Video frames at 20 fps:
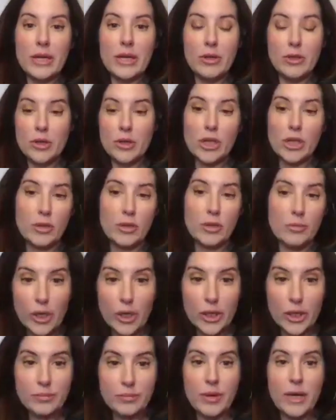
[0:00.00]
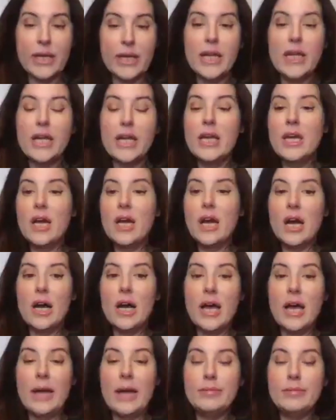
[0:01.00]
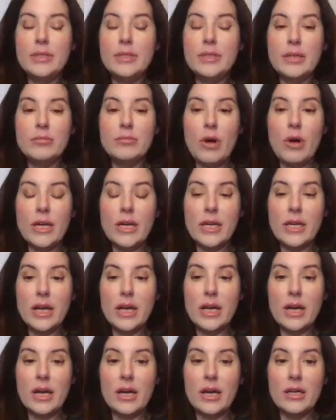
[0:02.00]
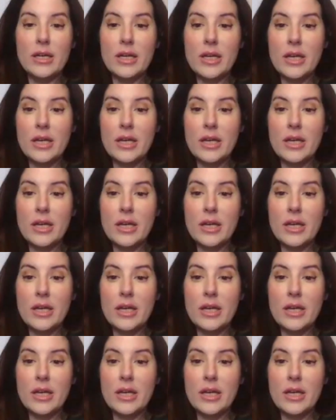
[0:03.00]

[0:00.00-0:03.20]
You know, we rarely hear people talking about trailer parks, but